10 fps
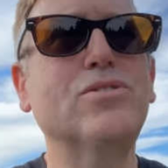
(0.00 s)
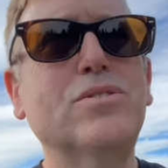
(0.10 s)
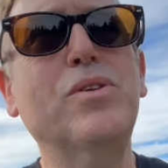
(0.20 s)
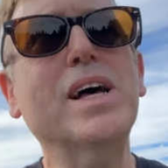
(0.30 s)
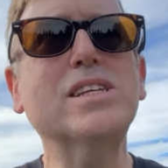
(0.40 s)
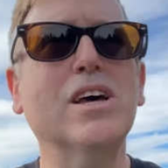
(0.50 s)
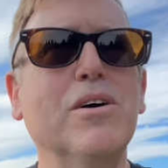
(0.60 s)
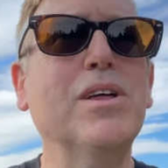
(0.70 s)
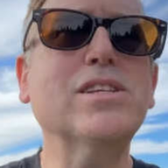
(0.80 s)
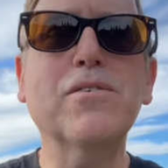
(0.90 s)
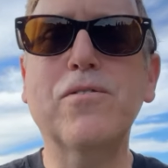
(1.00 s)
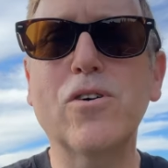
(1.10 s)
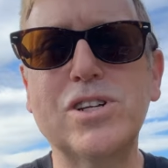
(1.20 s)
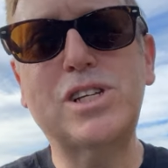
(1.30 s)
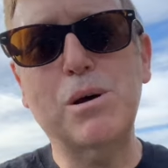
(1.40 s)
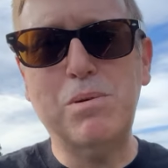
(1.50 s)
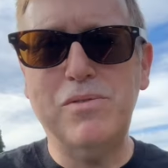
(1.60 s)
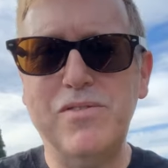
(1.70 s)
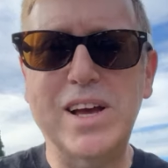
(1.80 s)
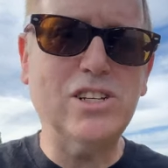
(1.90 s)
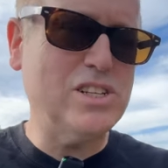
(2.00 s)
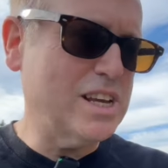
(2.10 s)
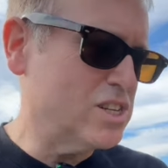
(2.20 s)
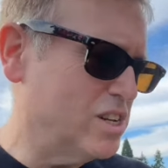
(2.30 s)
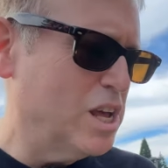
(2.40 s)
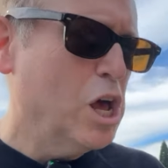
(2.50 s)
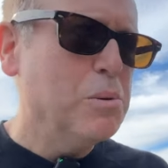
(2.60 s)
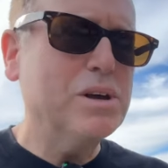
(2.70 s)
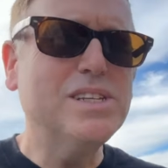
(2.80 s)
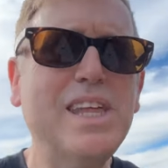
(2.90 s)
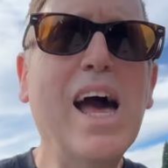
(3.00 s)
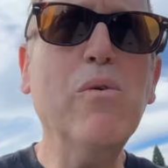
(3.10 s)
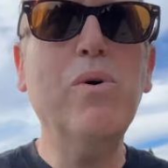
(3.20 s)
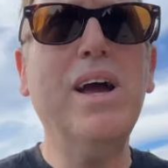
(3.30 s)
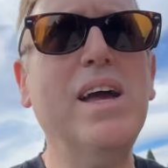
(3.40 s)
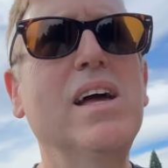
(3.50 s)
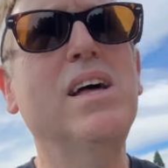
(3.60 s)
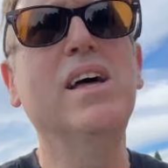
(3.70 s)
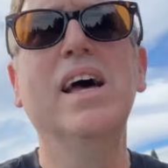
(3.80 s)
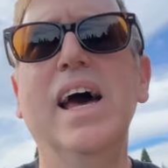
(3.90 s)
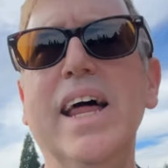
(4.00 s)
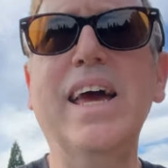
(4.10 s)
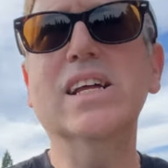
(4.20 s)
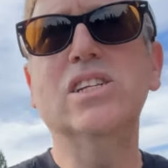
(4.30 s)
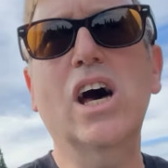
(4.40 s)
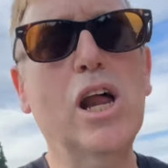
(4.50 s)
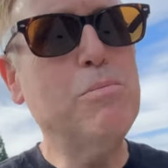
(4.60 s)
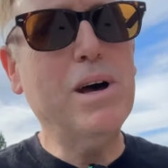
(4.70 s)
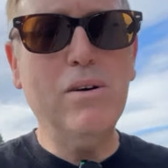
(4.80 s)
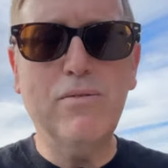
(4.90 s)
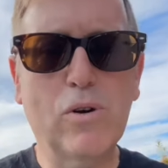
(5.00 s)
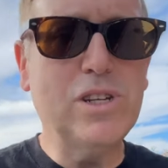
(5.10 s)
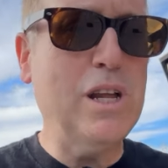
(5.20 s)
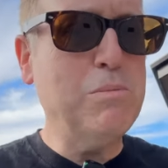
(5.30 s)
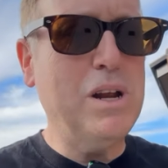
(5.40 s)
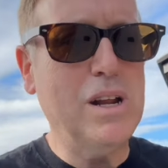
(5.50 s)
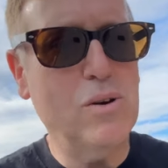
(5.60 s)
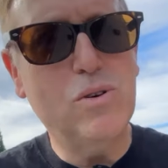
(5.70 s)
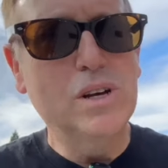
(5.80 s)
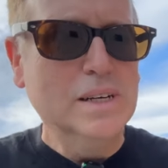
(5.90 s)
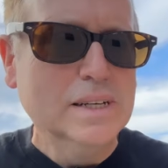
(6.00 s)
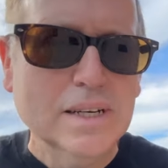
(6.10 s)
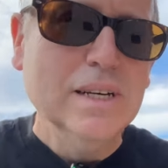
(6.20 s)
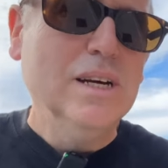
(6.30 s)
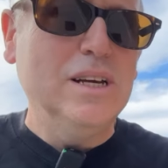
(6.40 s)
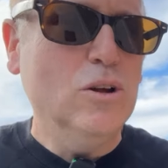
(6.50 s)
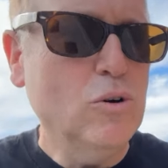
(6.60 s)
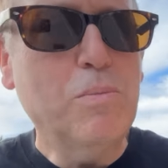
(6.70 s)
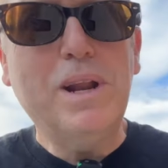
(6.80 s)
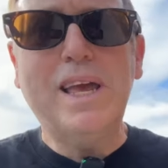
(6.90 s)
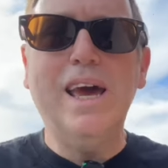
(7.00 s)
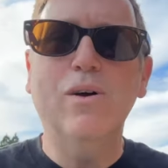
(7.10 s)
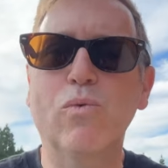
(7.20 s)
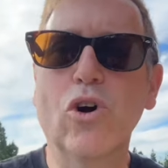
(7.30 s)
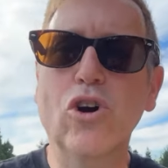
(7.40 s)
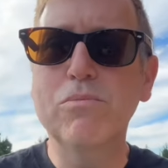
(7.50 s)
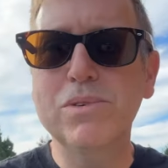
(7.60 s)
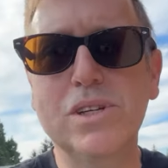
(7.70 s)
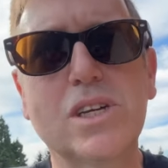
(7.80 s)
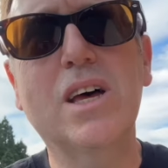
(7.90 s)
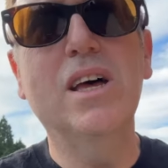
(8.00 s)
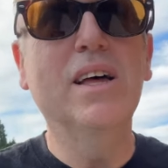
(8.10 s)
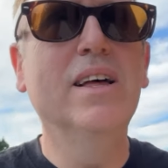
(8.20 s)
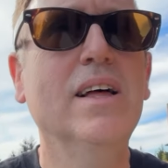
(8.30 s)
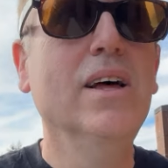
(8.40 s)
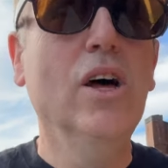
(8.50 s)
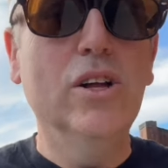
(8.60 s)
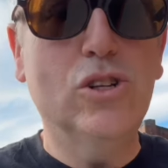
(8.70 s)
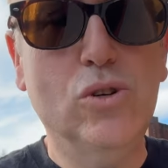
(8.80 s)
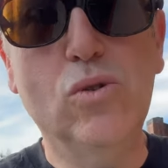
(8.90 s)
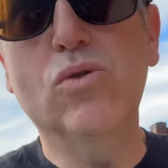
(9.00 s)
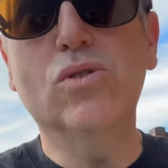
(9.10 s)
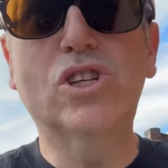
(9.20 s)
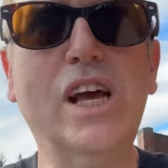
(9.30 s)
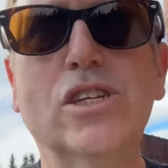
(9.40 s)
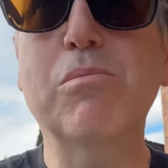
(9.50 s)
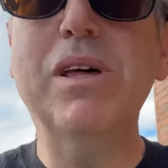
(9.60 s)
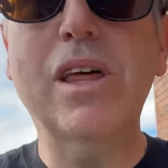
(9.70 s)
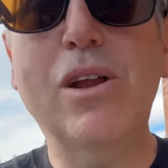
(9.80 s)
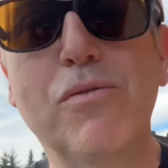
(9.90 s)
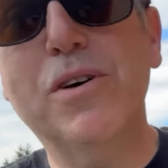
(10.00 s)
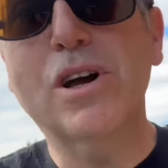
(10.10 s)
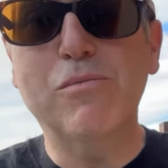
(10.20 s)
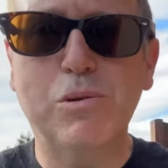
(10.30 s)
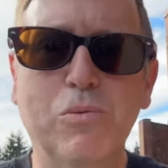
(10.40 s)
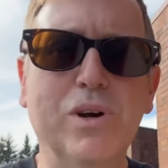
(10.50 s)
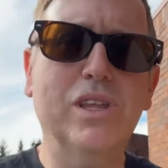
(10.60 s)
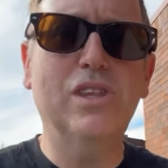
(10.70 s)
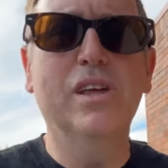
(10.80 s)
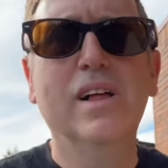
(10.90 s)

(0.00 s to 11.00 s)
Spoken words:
So that's a first step of evangelization. Because that way, and again, it's not about forcing anybody to, you know, open a can of worms, to say something that they don't feel comfortable with.